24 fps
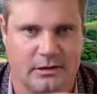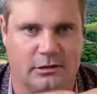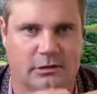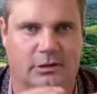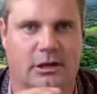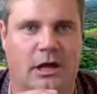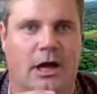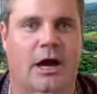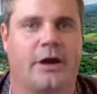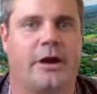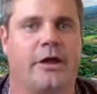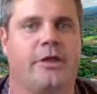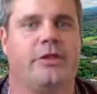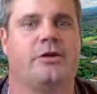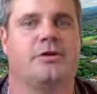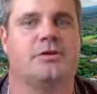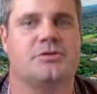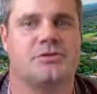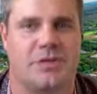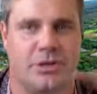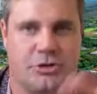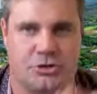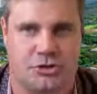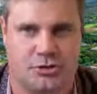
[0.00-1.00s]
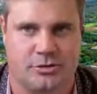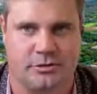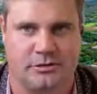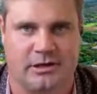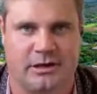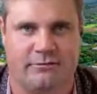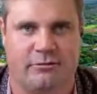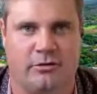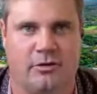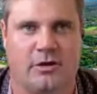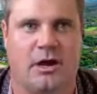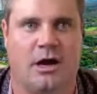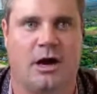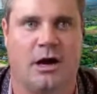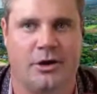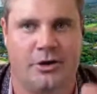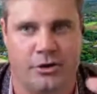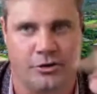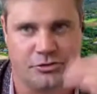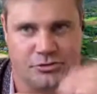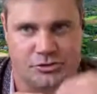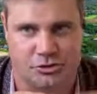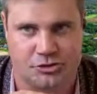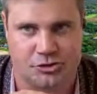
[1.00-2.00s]
A lot of those entry-level
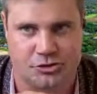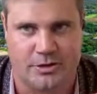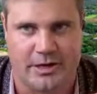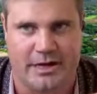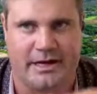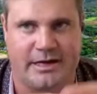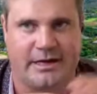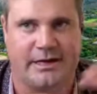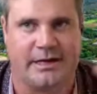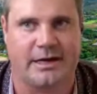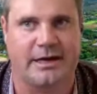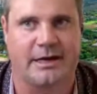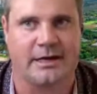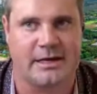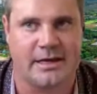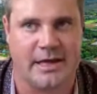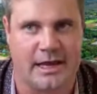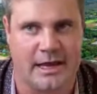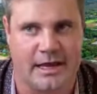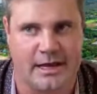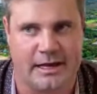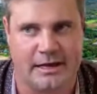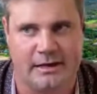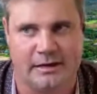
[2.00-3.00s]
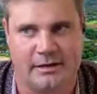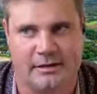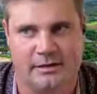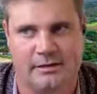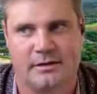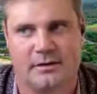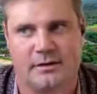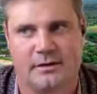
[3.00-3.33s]
condos are trading. Again,